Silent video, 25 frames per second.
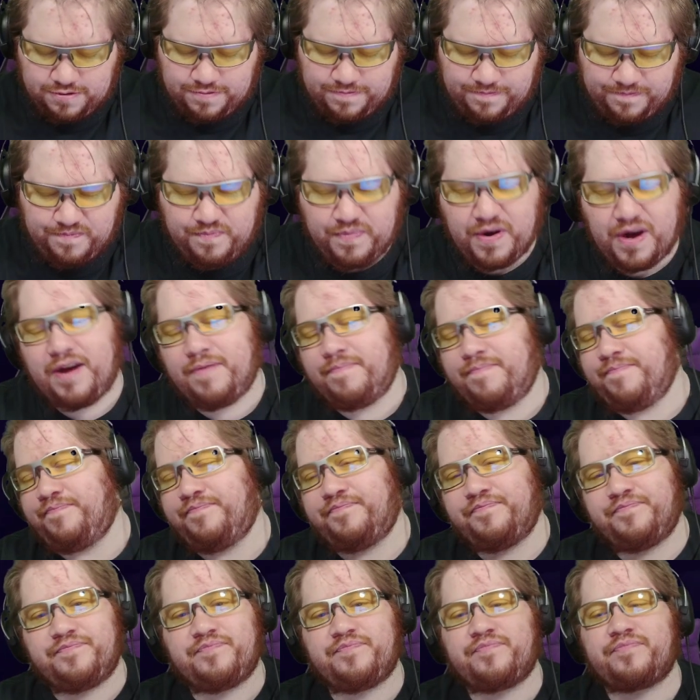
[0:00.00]
But
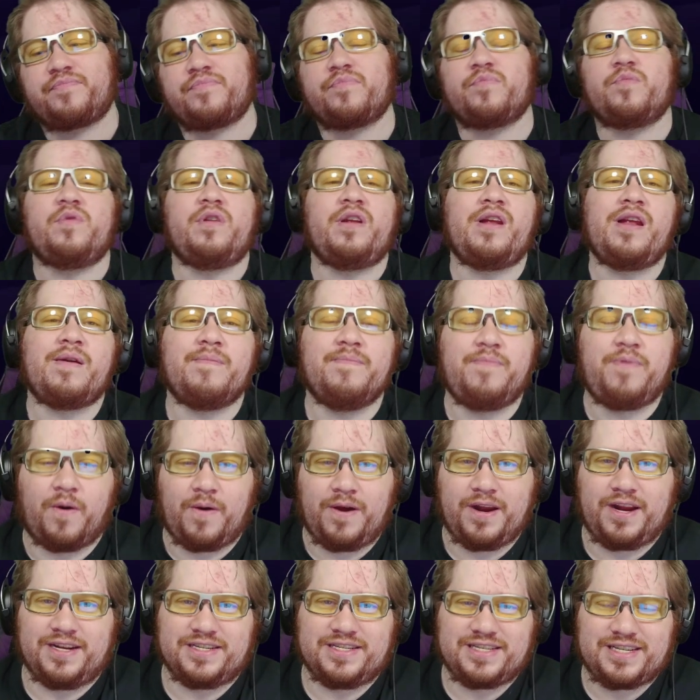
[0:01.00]

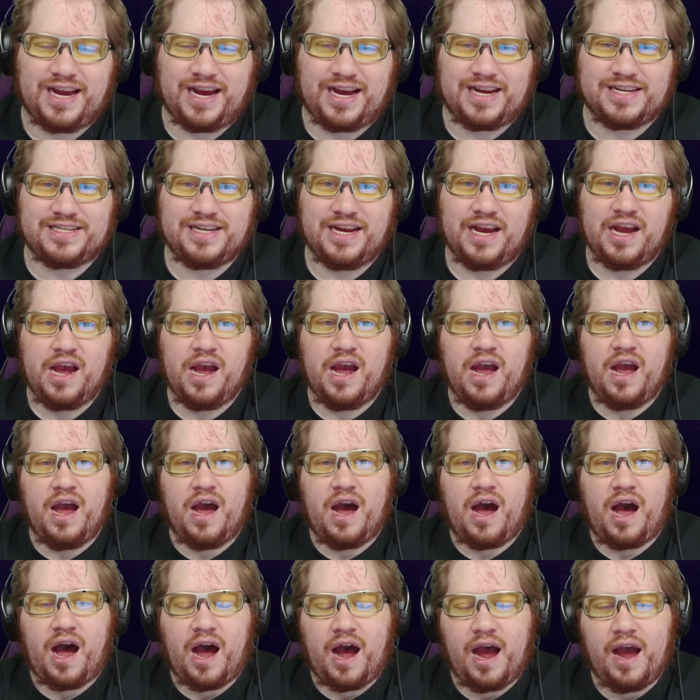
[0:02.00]
point is, guys,
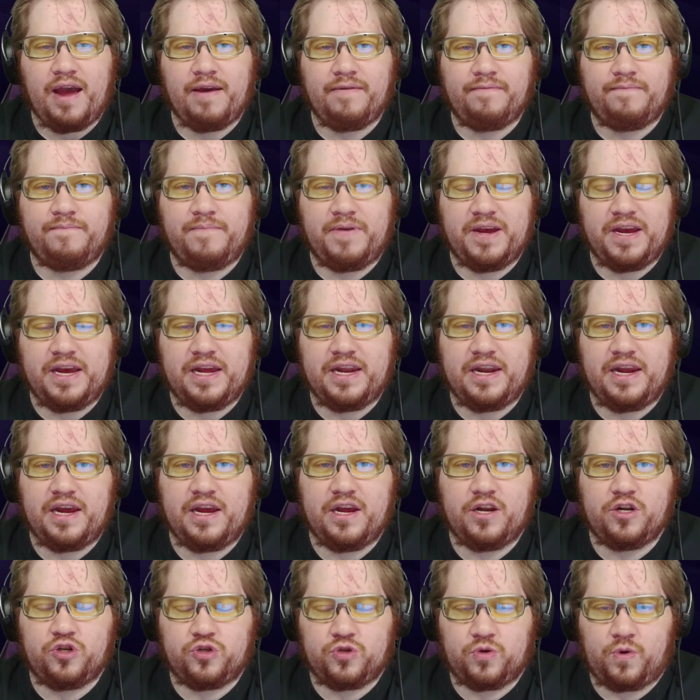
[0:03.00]
I've been
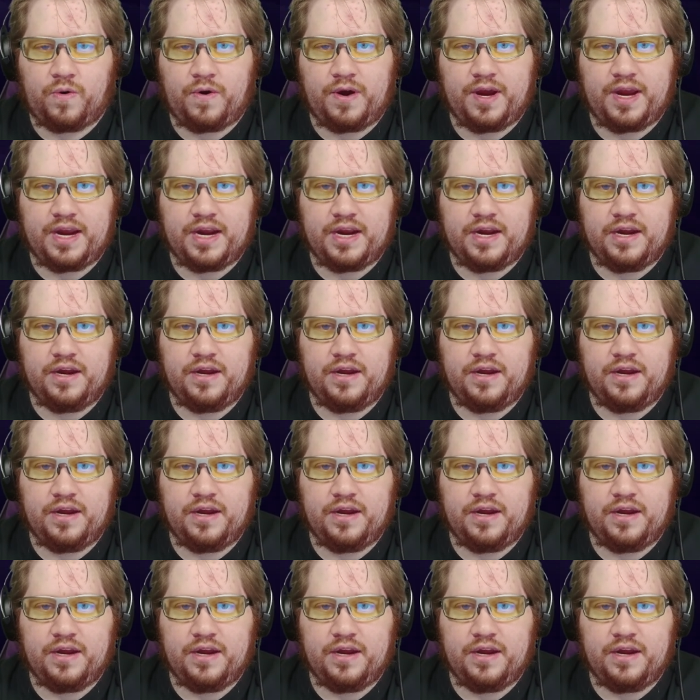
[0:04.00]
enjoying,